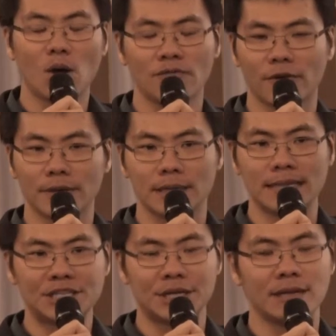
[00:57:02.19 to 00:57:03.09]
or from the
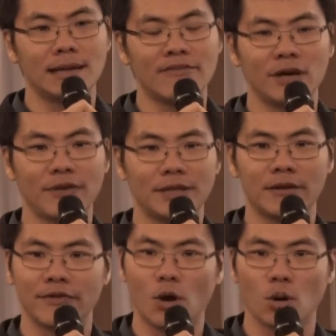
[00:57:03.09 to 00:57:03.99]
national level,
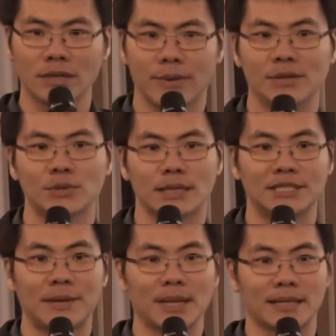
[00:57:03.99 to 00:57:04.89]
federal level, all the way to the
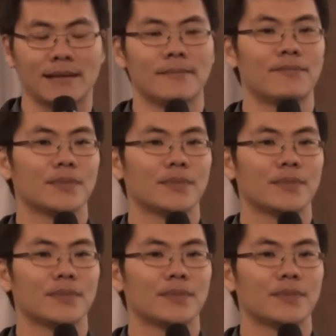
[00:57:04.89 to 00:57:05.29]
jambatan.